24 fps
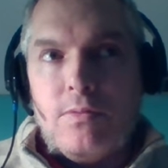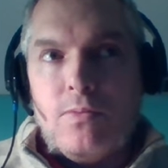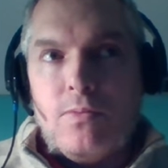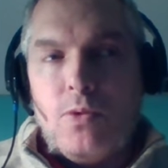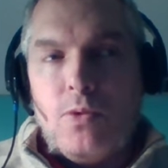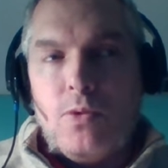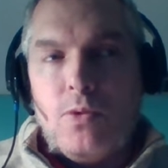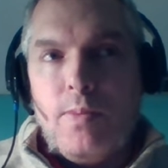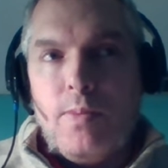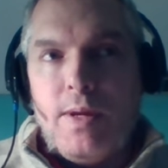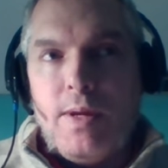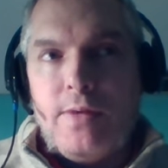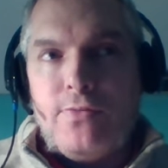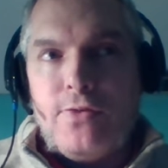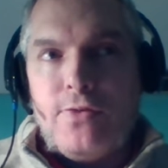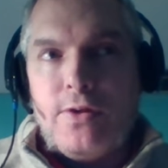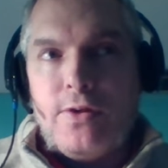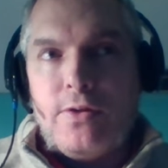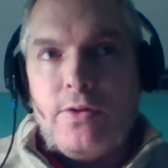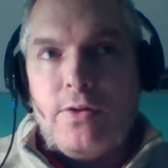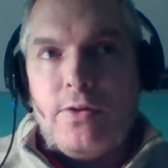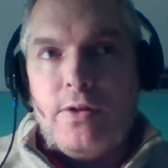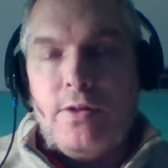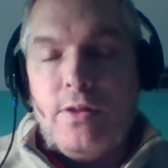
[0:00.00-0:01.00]
were
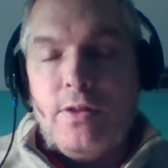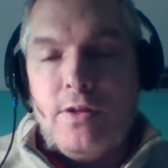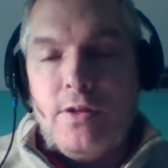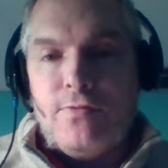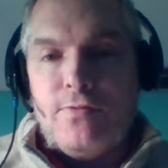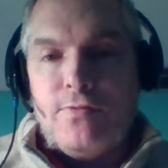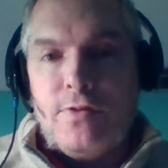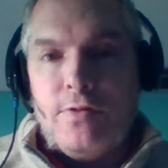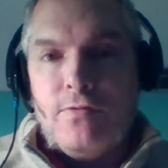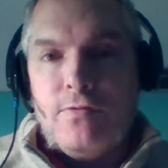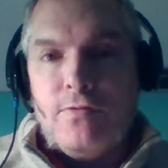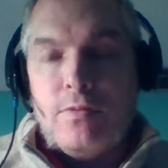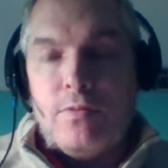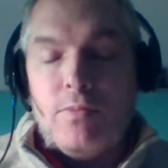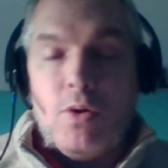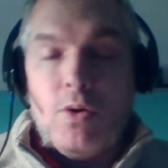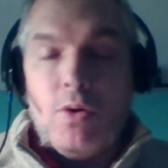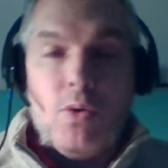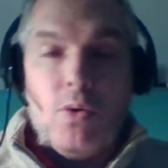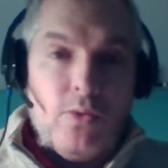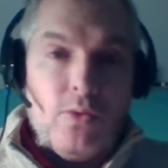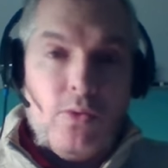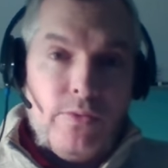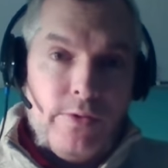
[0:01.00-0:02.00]
basically lifted from
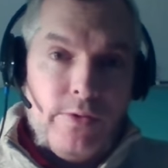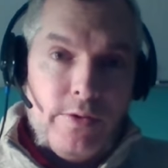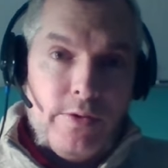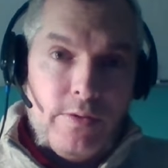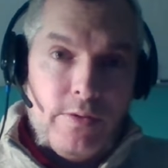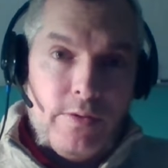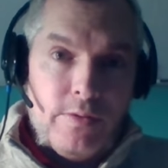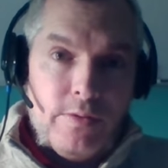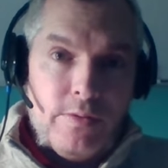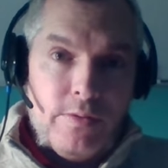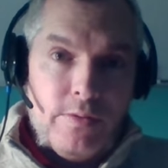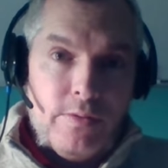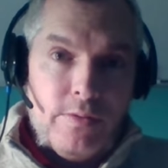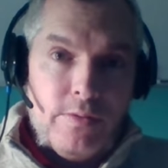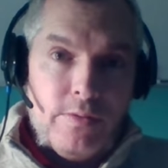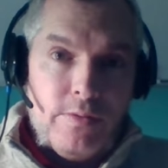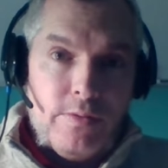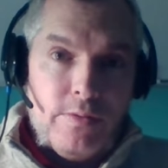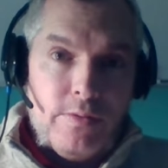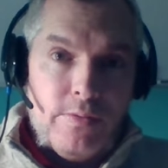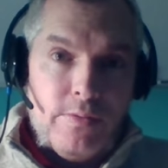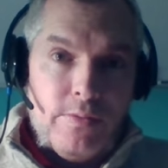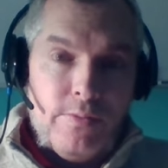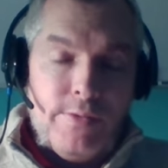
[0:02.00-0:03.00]
older
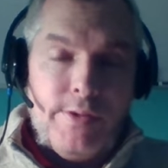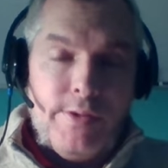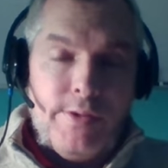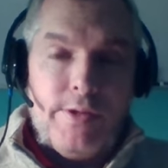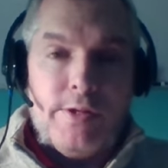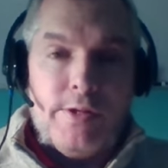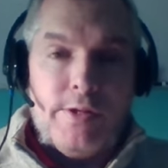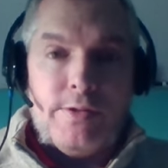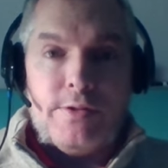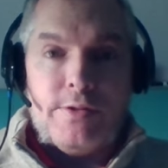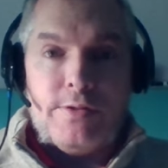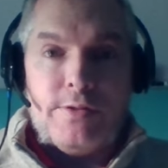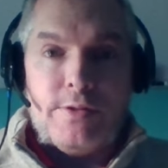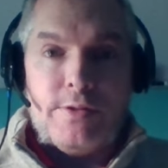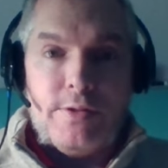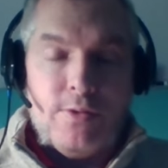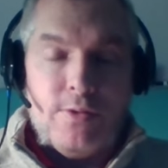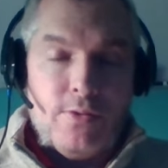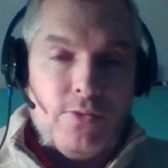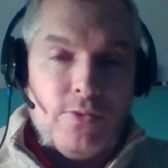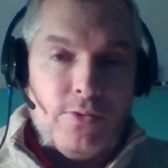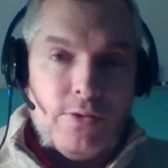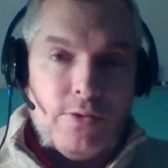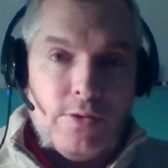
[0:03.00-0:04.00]
religions and
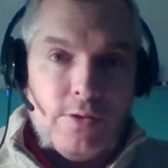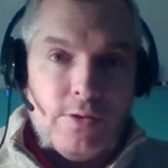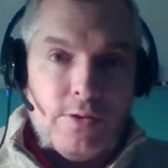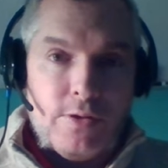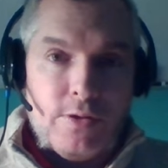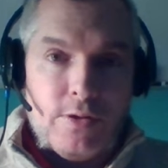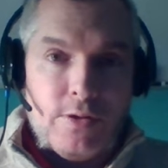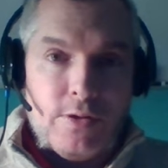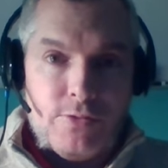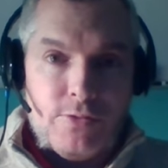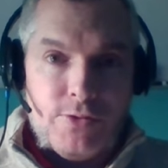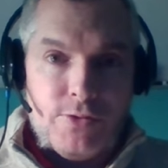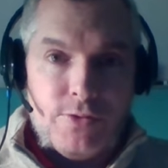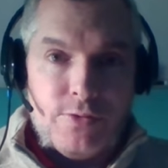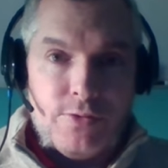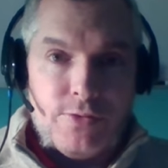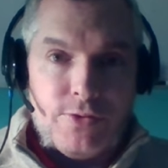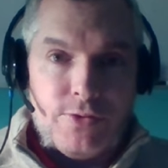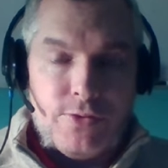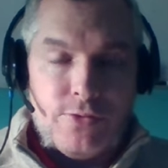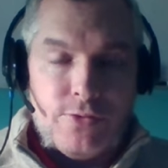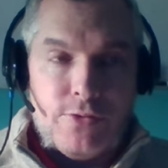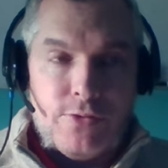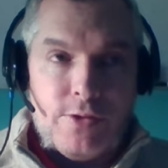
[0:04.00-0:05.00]
older cultural
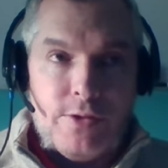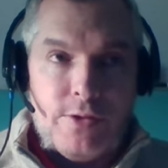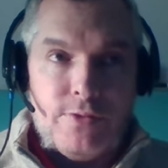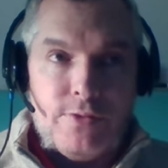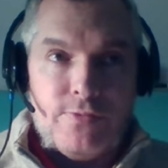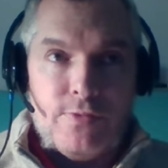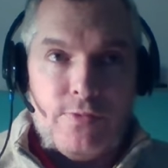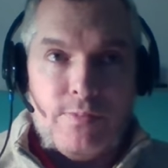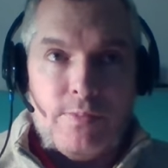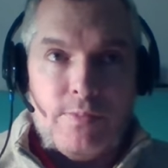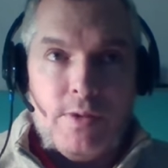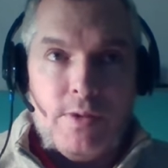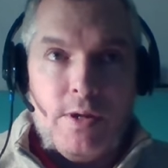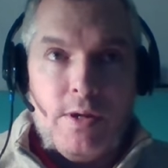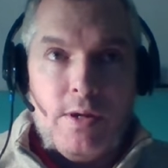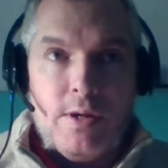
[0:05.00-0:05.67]
stories from